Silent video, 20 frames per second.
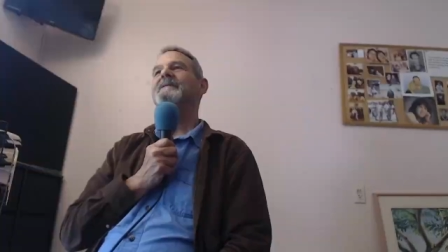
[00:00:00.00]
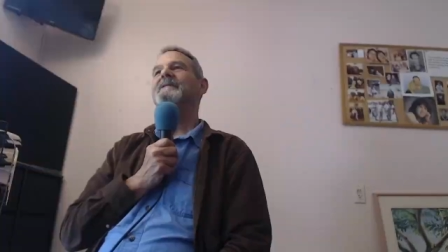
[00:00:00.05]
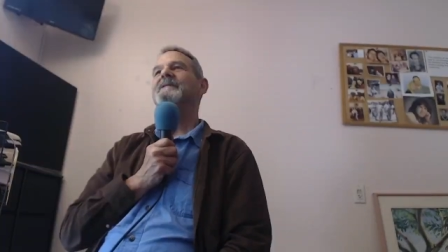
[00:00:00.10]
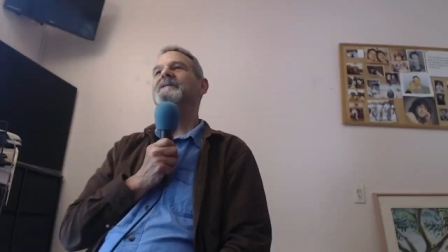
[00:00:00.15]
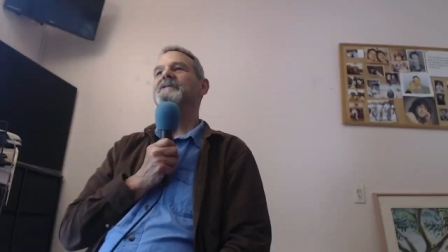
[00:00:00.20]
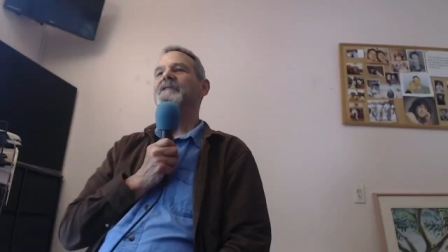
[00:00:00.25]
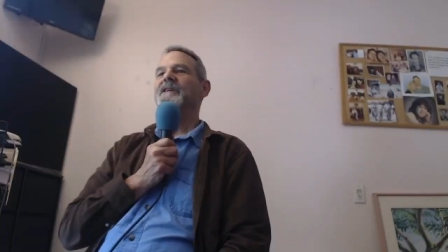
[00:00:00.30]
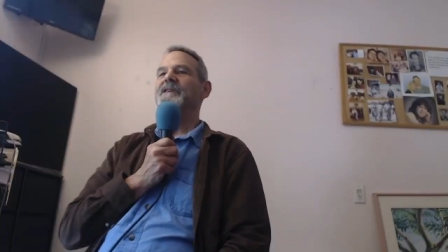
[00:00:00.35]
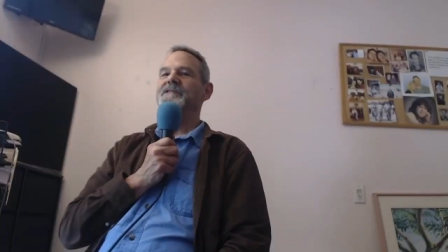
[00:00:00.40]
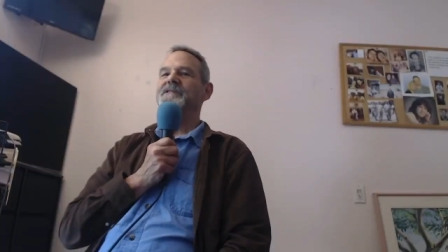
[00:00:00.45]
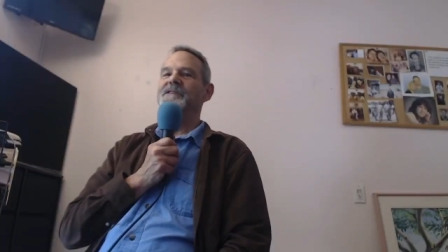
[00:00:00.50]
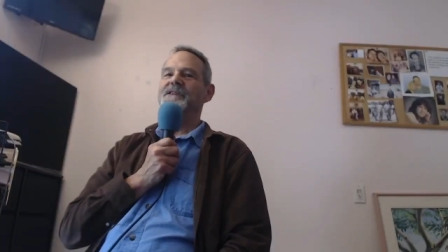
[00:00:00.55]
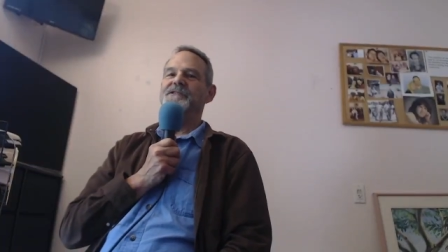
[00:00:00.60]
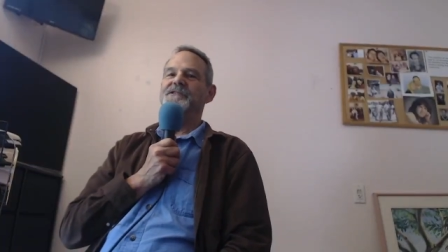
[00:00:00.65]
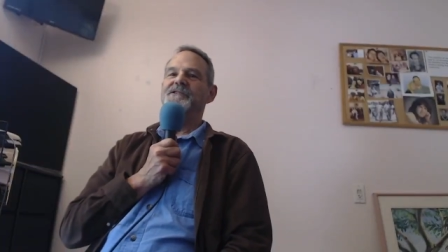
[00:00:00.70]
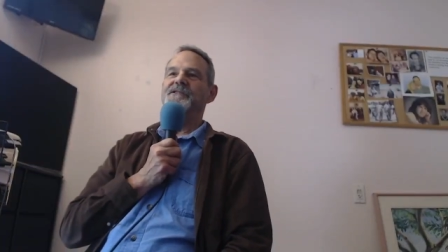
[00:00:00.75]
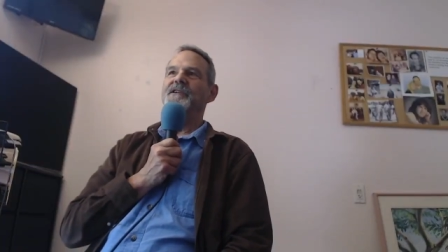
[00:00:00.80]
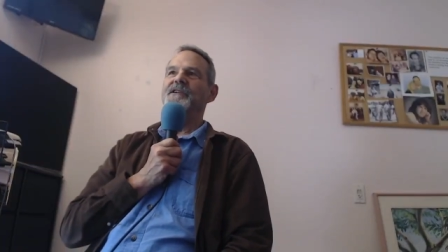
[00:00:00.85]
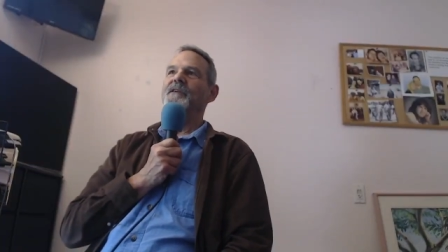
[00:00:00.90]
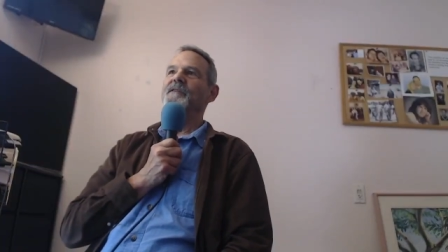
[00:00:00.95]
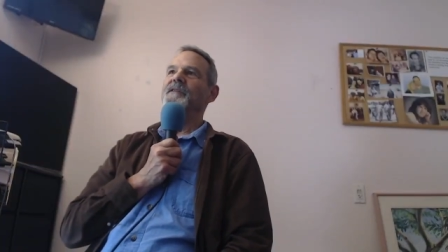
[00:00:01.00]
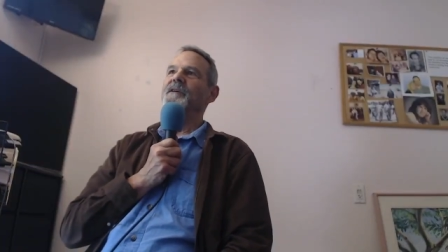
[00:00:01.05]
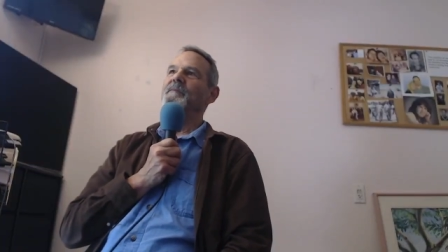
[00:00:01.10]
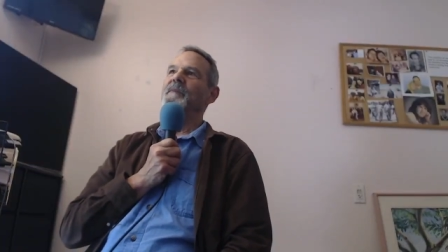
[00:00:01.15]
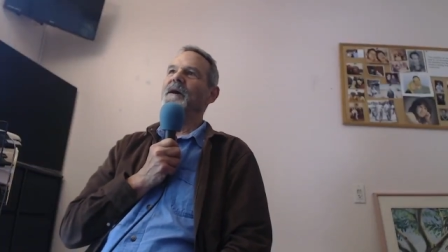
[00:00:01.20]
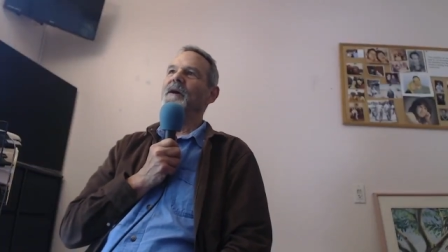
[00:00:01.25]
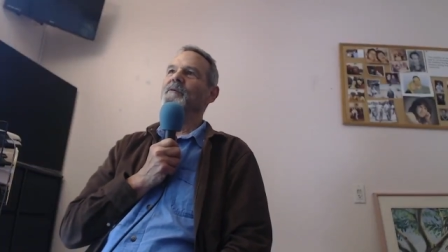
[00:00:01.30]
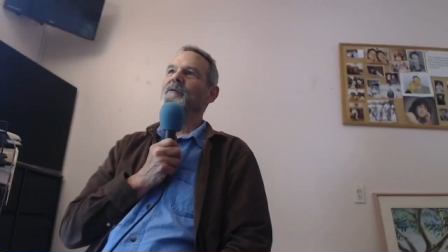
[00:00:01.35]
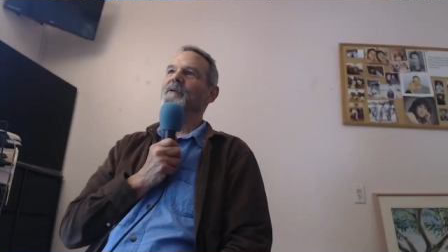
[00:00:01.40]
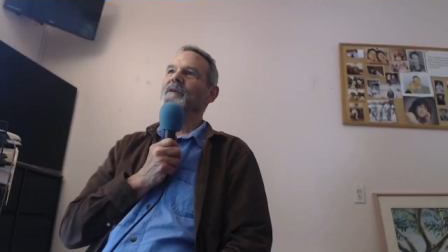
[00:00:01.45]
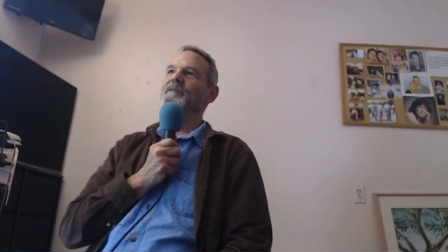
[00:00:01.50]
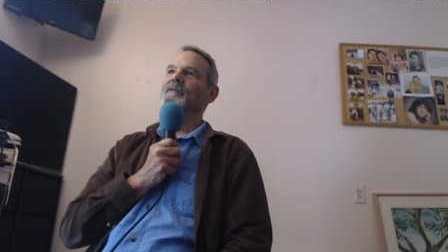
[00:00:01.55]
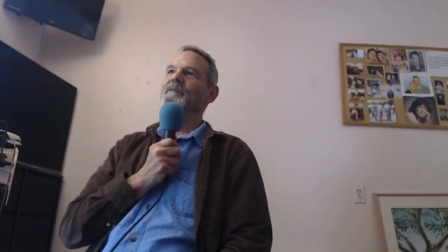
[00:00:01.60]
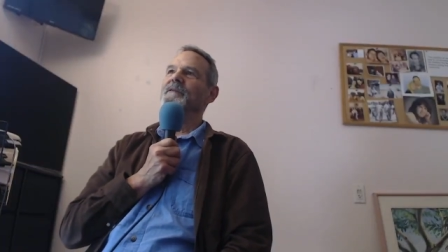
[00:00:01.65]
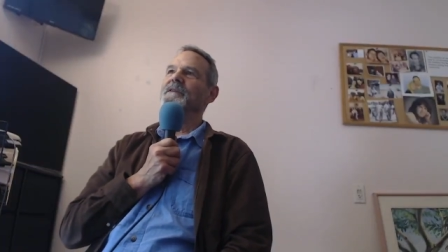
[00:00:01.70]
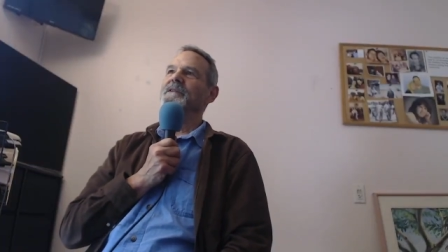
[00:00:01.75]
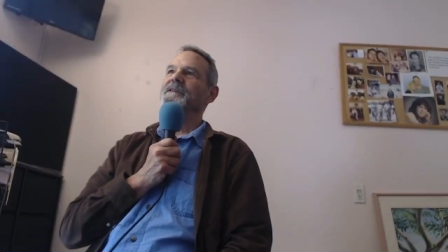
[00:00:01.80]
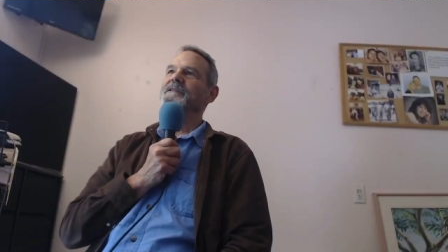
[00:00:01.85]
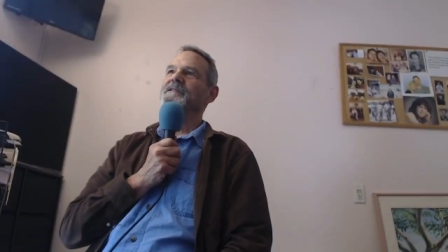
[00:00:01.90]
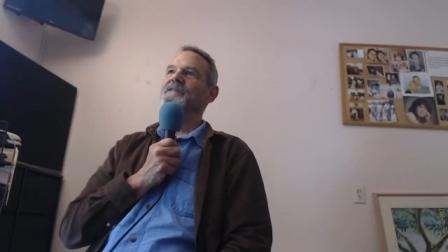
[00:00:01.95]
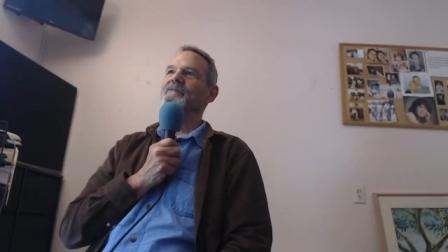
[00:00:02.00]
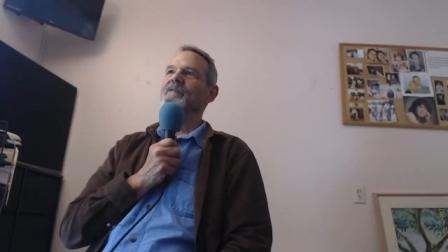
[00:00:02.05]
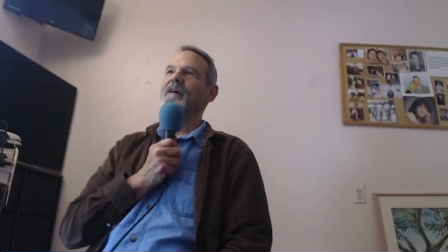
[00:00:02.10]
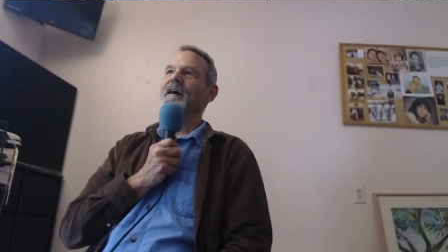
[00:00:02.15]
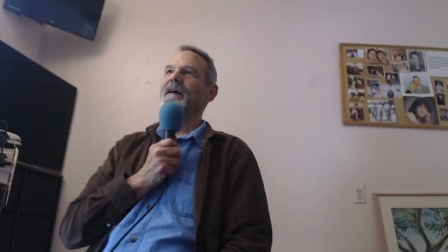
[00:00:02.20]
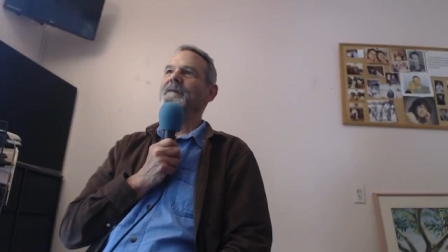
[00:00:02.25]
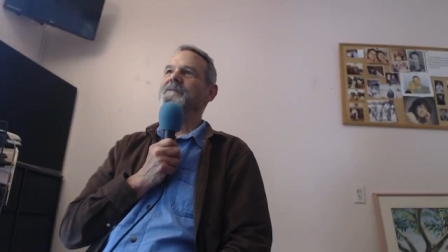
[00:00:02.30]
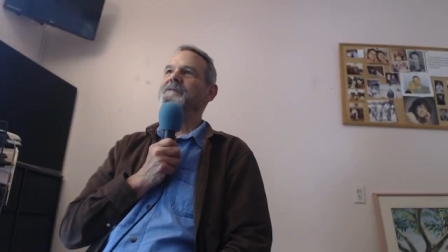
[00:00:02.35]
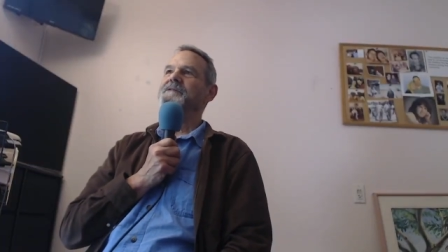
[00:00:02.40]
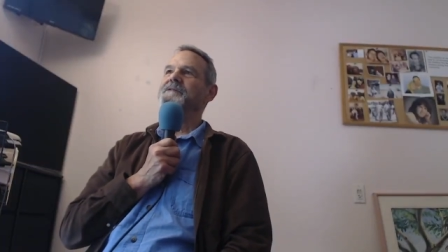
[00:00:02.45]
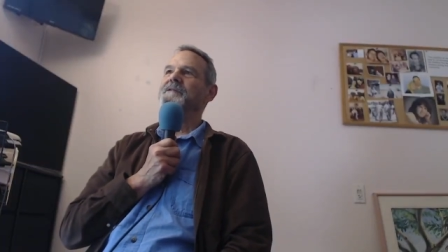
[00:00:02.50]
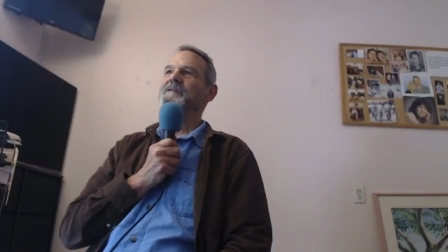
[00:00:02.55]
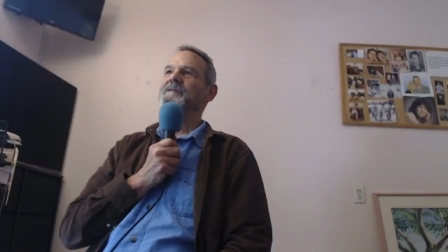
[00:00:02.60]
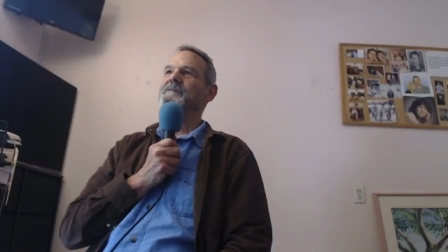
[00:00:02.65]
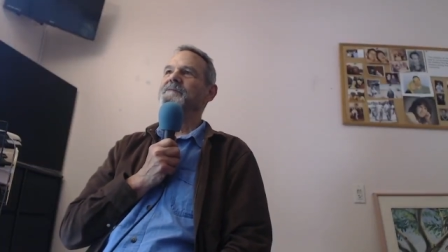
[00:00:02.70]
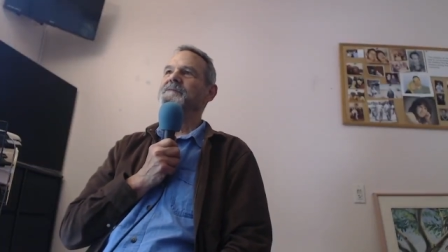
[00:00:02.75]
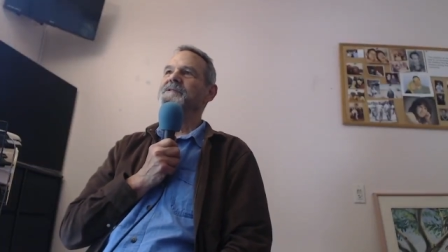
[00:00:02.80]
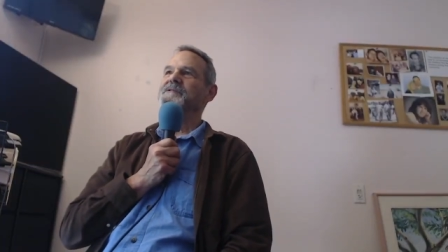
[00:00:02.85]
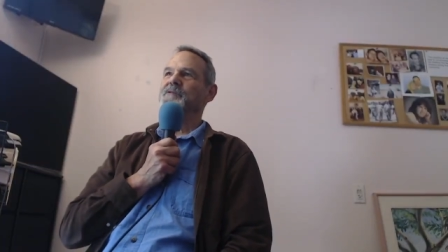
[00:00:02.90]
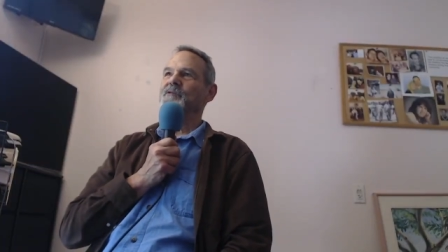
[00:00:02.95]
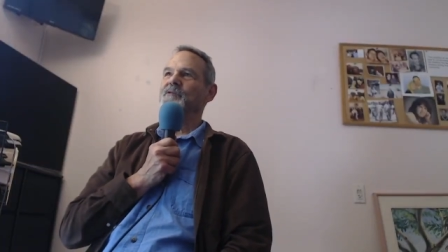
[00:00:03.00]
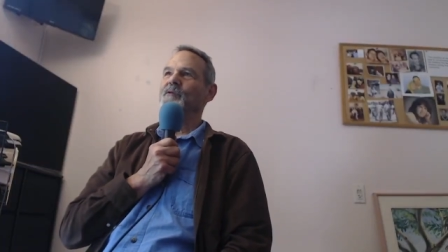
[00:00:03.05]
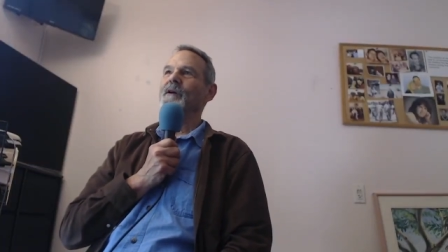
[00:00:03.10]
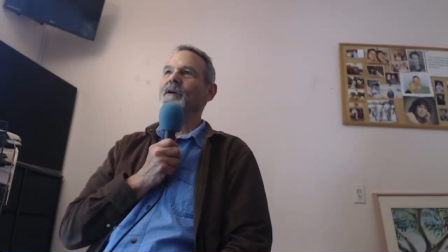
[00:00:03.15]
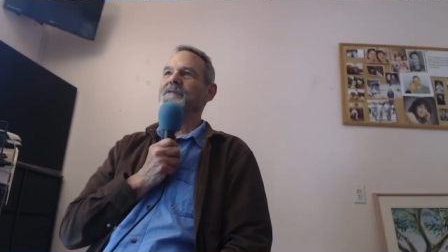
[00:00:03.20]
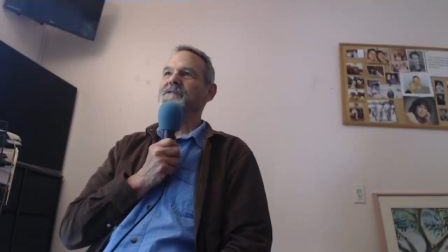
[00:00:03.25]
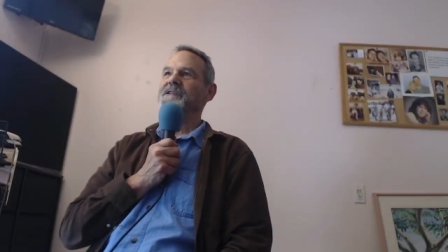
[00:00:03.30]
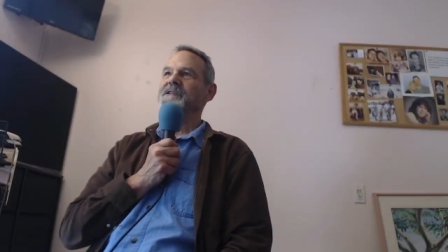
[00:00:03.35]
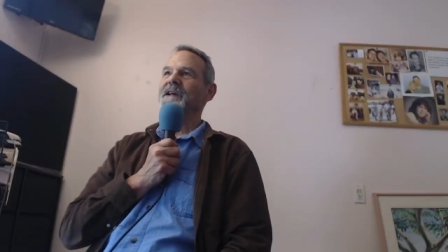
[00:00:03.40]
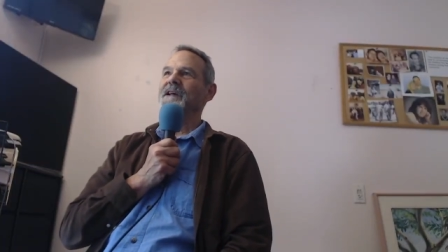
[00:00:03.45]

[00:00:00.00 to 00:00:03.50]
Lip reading: Did you know that my work really derives from 12 steps?